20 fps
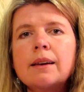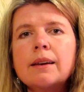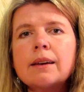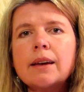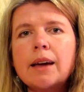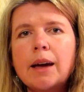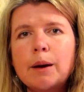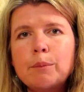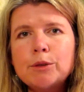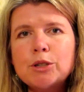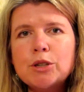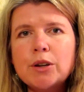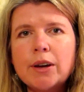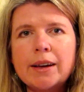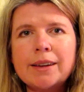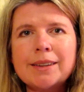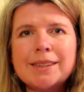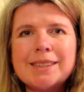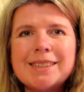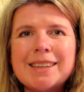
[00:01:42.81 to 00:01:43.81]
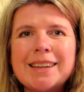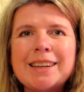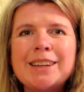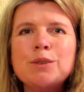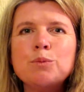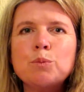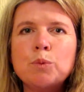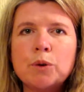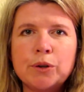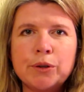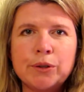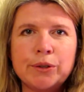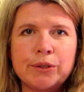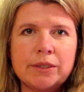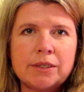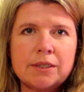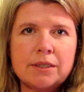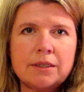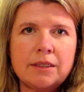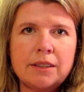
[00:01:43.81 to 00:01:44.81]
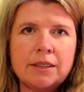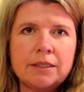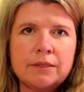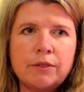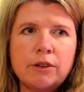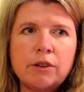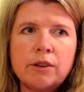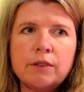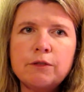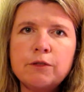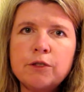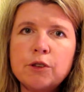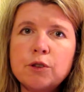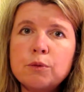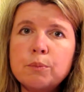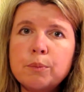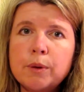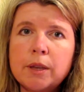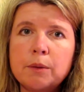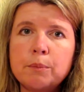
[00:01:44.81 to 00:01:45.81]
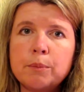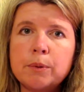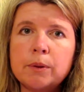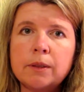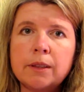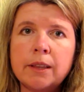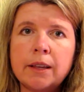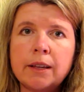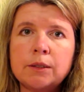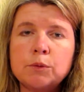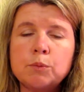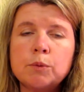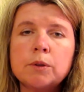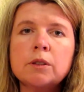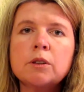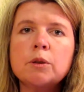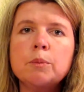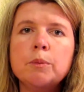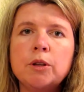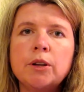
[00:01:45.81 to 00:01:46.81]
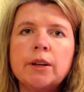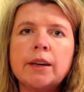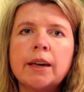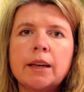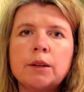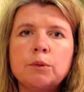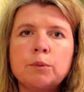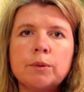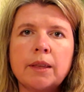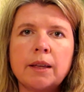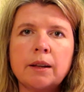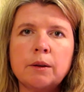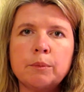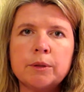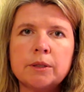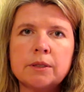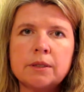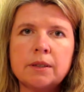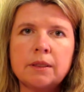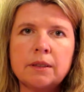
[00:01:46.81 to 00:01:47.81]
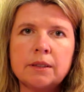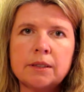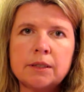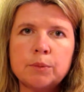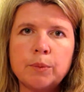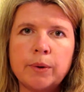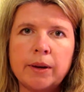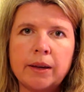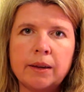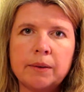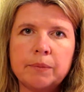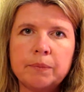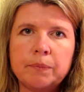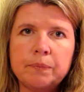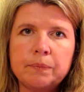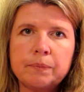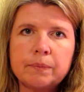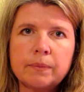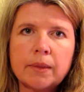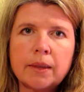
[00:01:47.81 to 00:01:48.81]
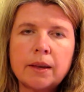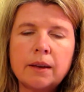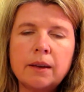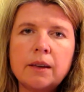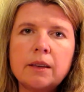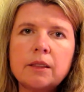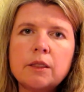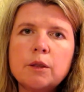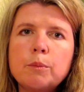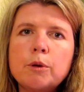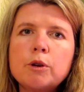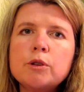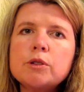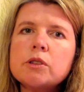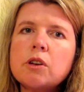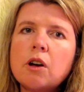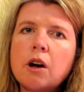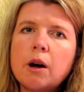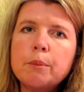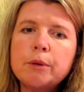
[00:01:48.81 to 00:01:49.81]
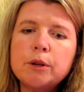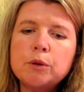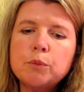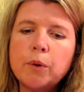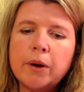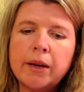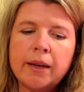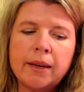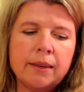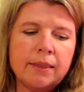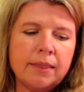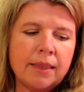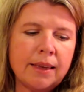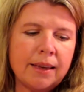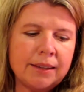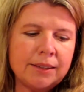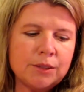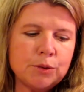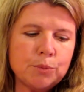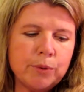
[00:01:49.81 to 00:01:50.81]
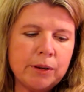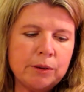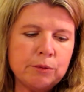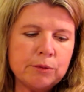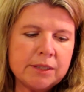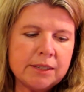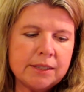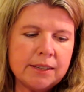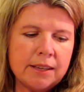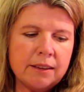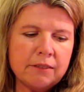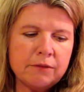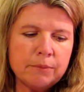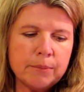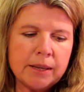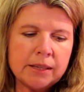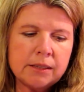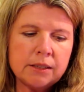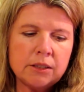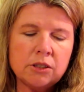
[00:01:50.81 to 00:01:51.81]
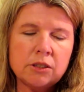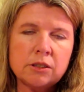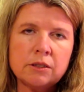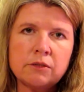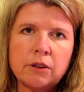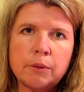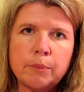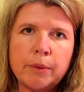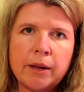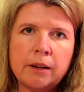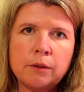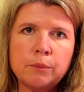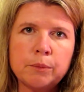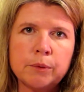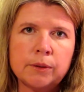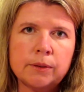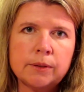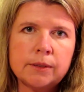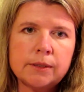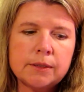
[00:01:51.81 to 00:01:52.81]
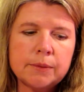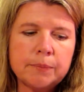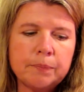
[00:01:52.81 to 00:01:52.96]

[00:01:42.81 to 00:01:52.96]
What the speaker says: come to us in words. There's very few people that will communicate with animals in this way. The most common way that we receive messages from animals